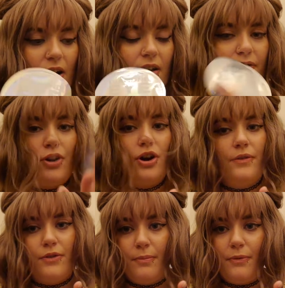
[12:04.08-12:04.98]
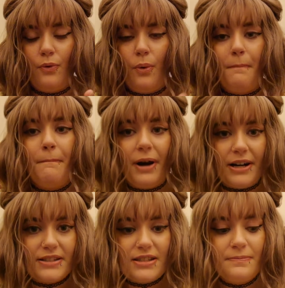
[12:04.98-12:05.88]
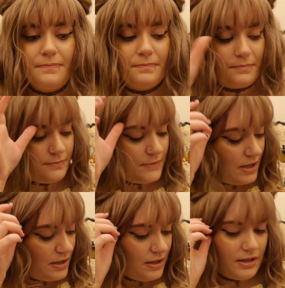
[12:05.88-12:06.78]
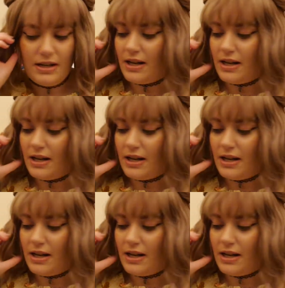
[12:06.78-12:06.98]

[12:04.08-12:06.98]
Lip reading: I've not heard of them before, but you